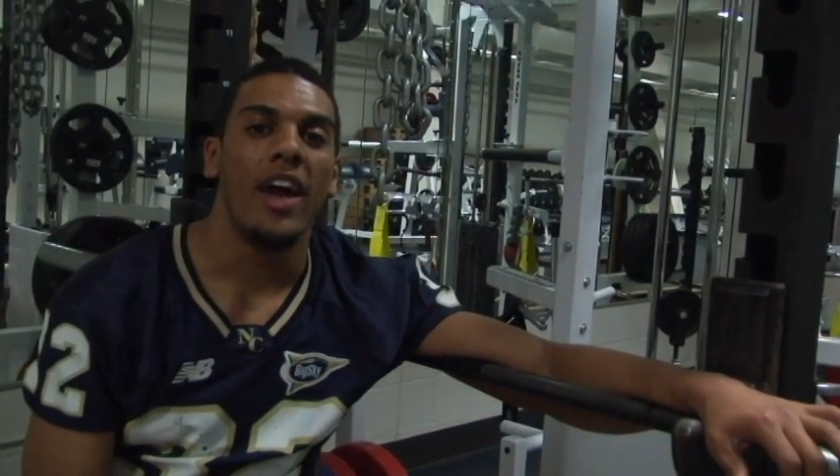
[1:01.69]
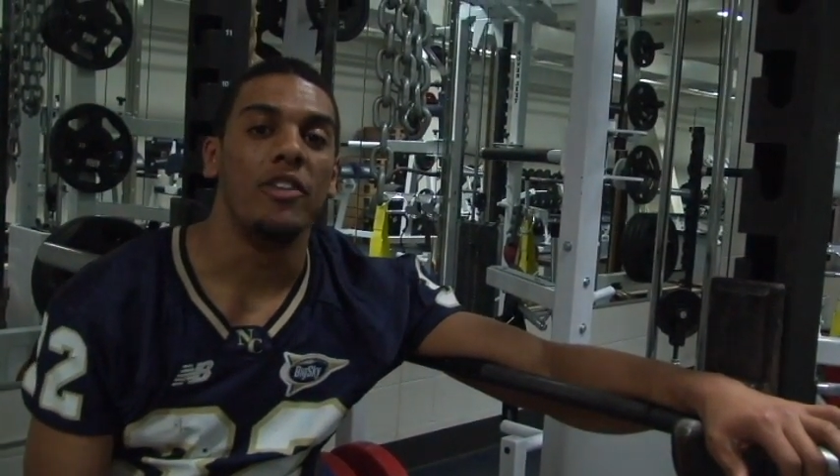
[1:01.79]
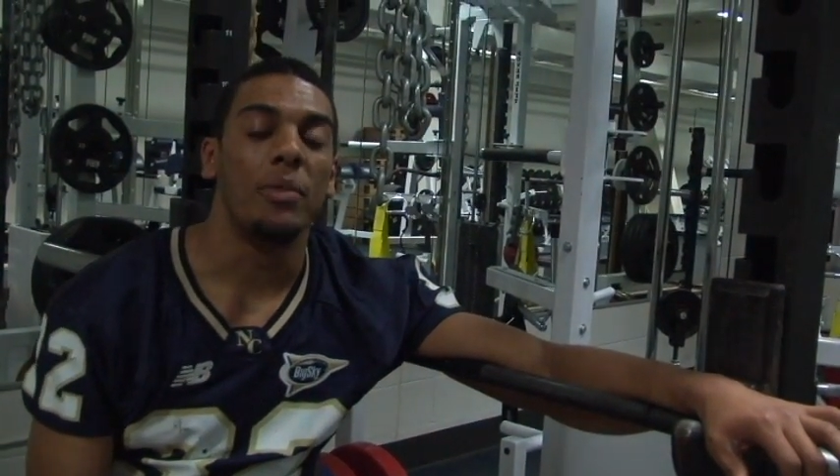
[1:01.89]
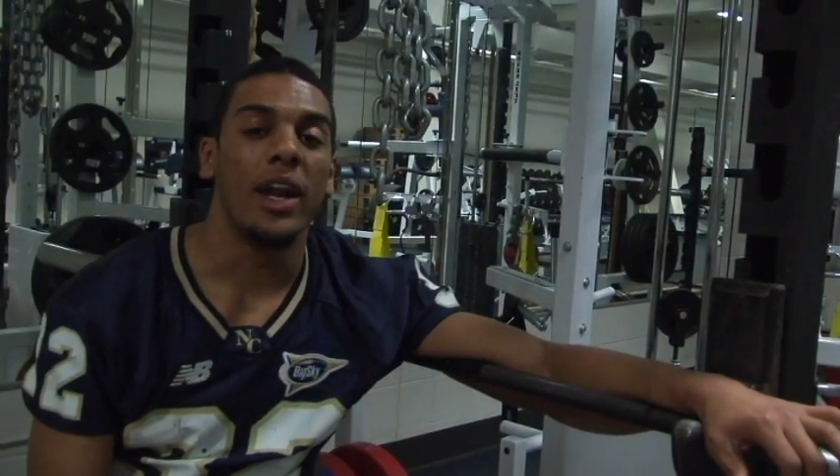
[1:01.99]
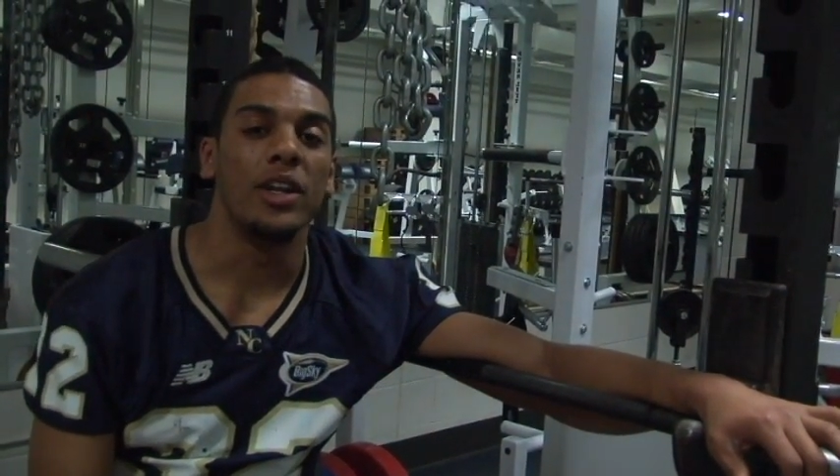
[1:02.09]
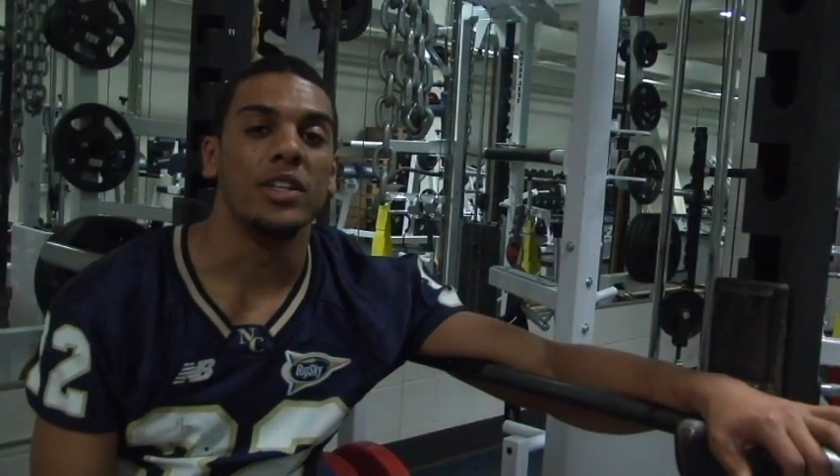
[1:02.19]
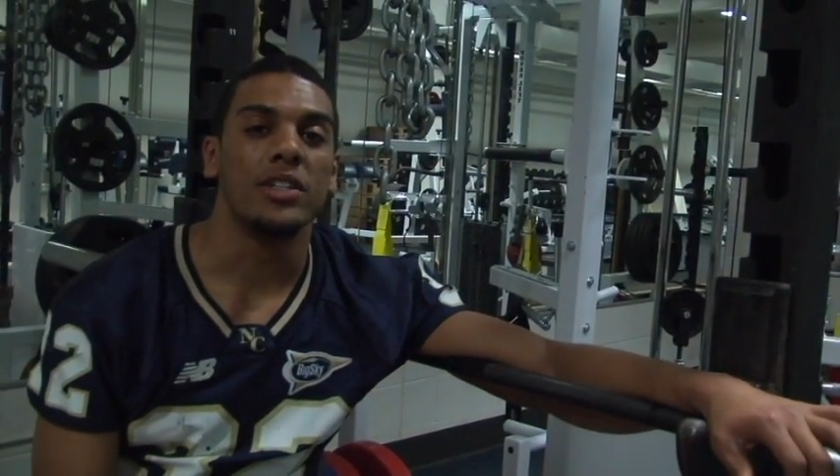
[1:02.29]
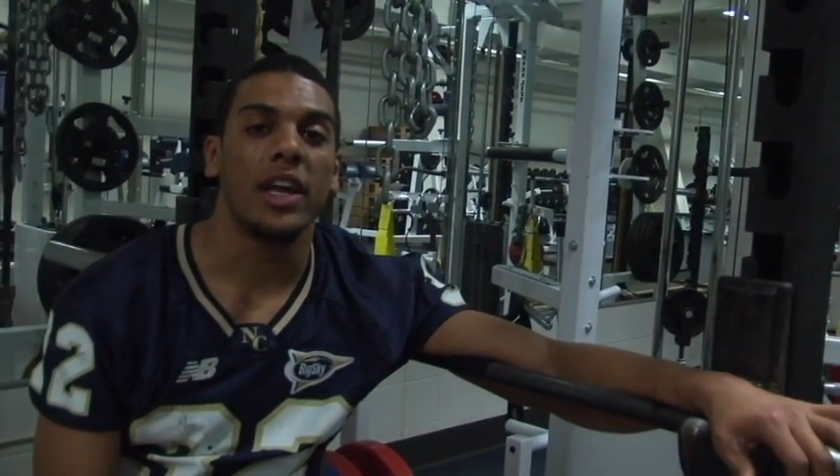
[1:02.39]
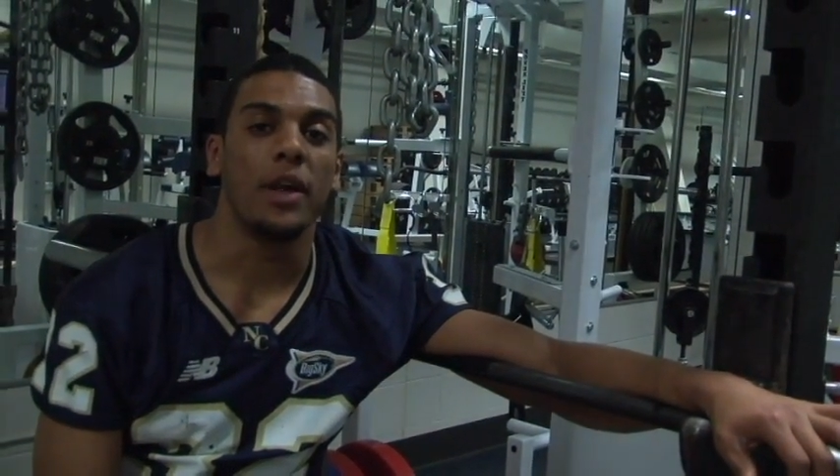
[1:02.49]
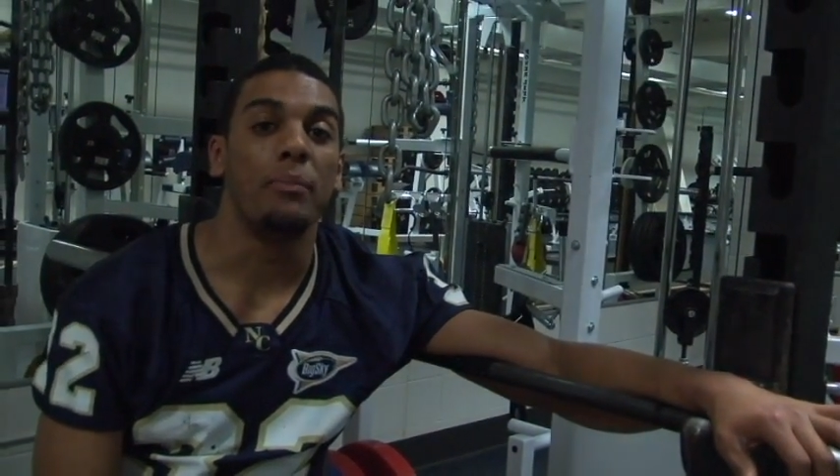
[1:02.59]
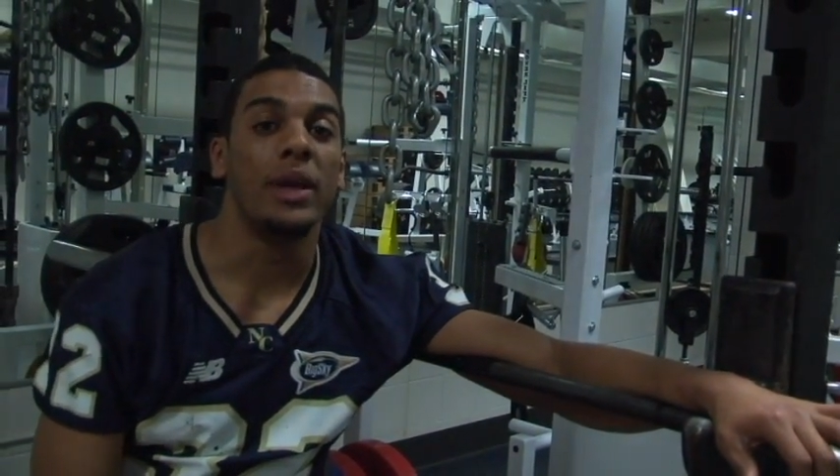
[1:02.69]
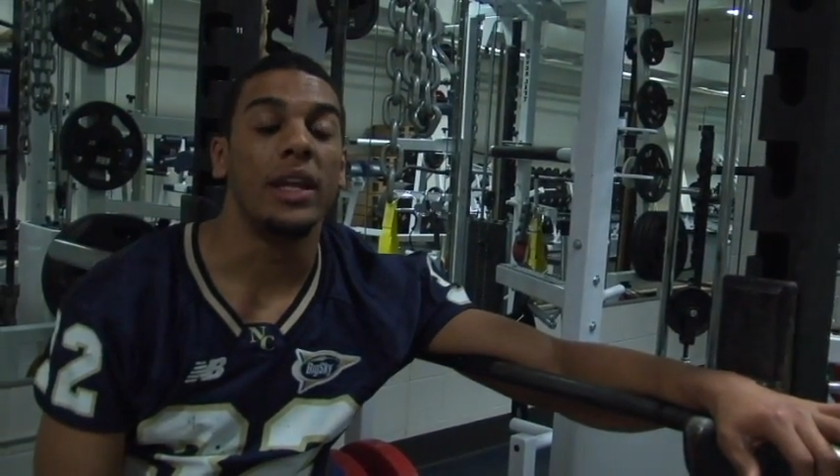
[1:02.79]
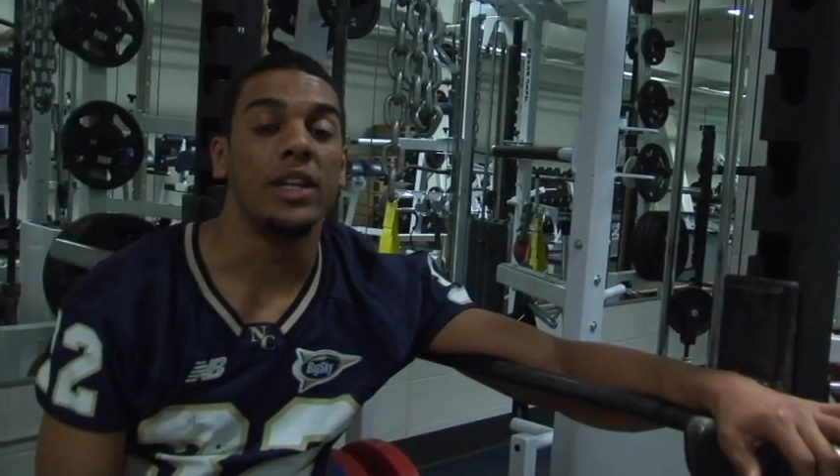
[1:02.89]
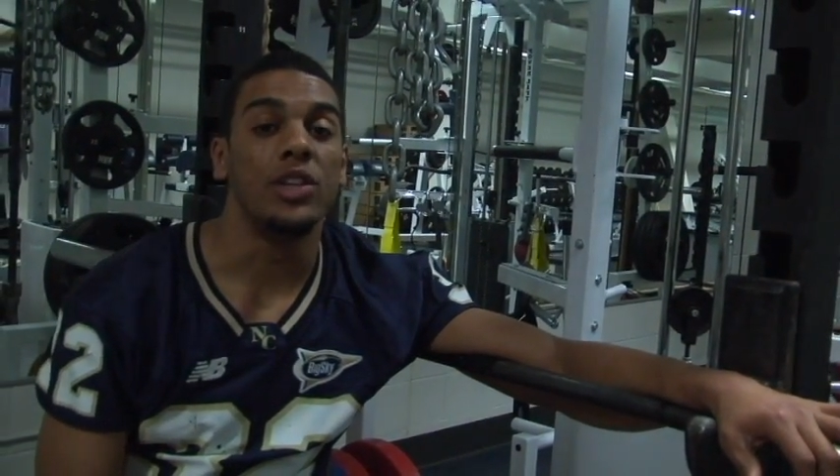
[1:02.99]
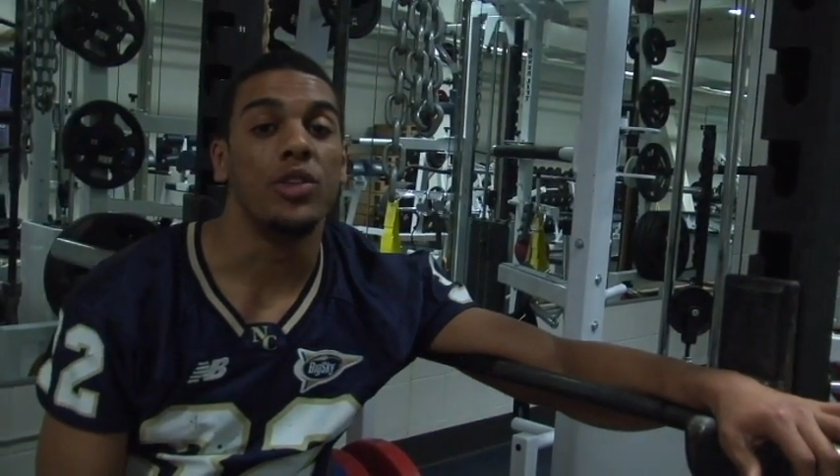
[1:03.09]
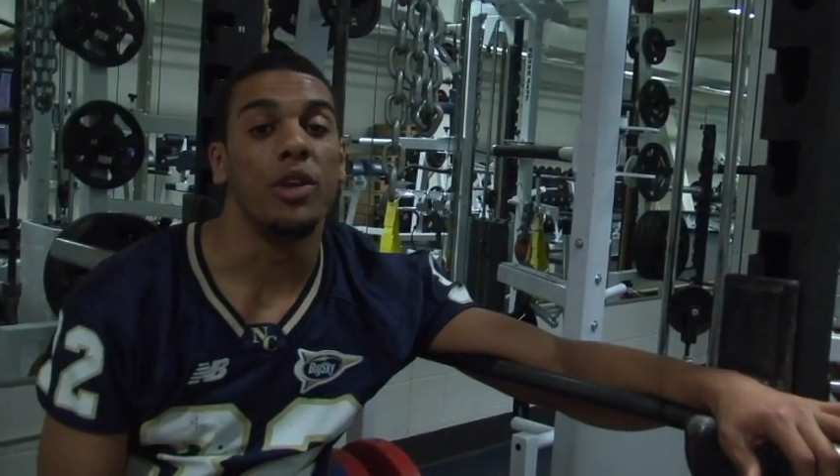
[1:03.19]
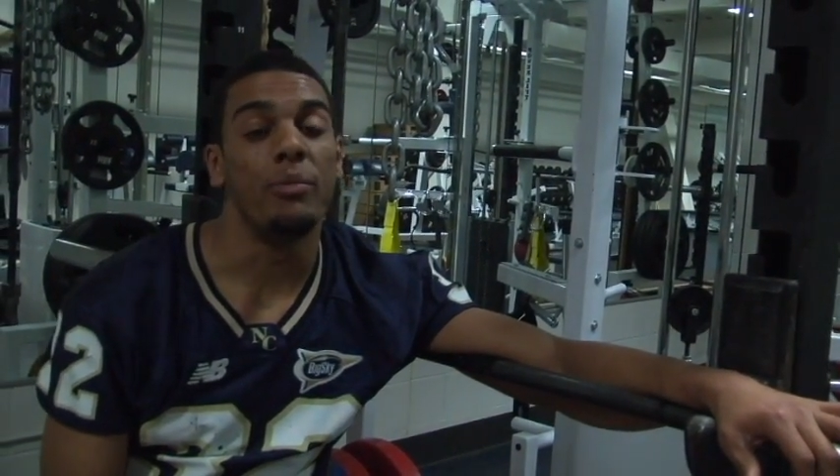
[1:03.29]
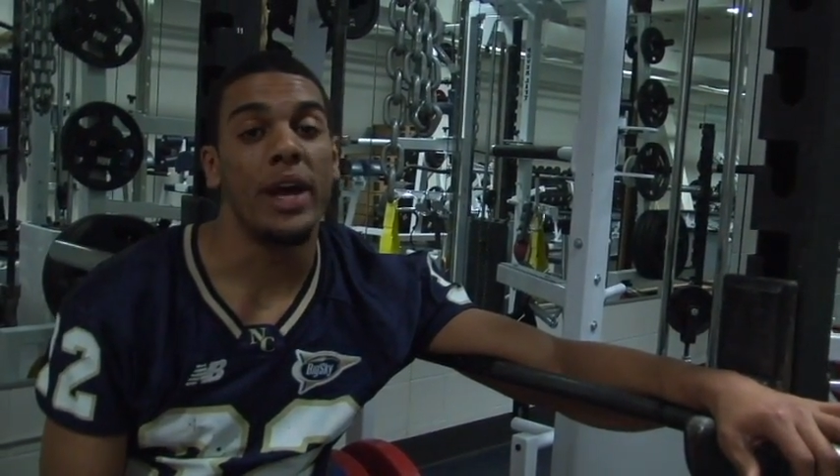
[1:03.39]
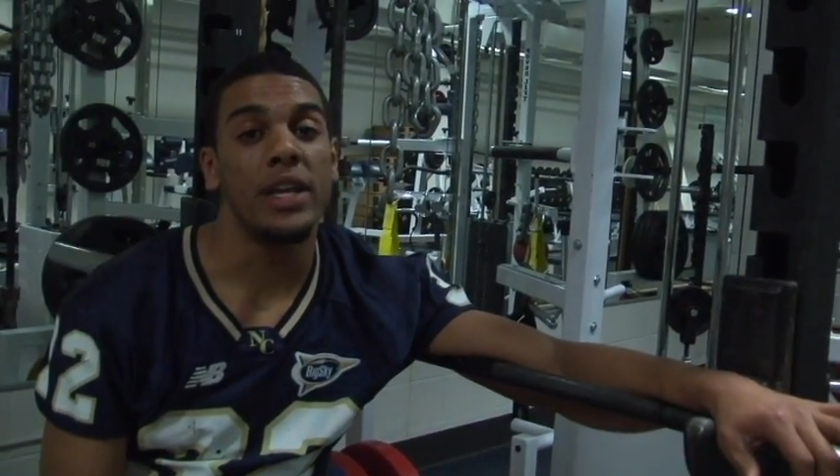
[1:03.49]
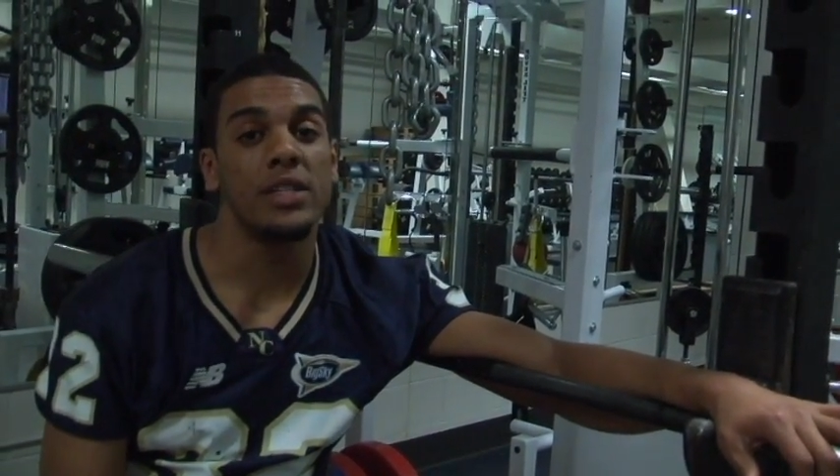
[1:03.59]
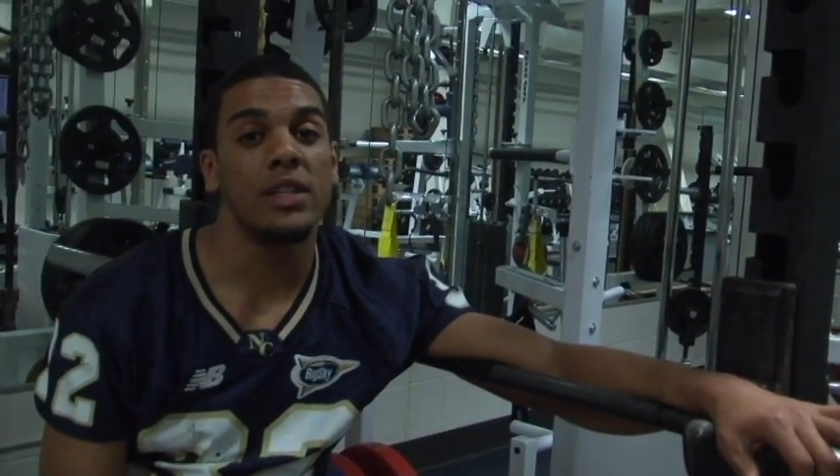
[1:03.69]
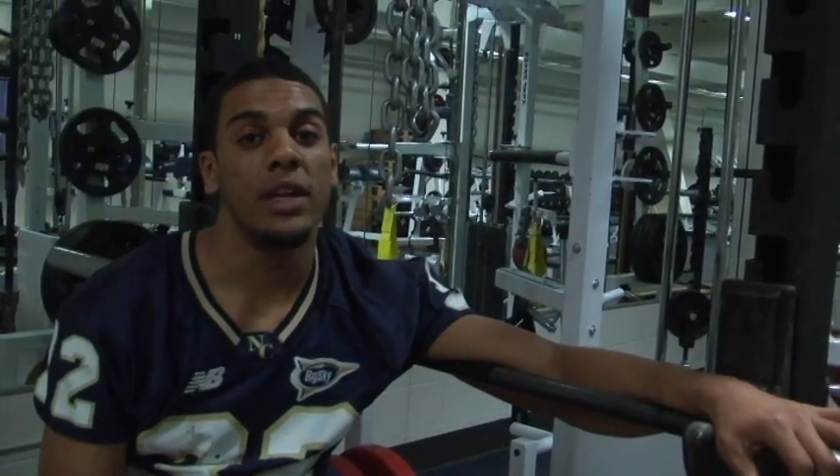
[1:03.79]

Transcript: Everybody is like competing to do their best,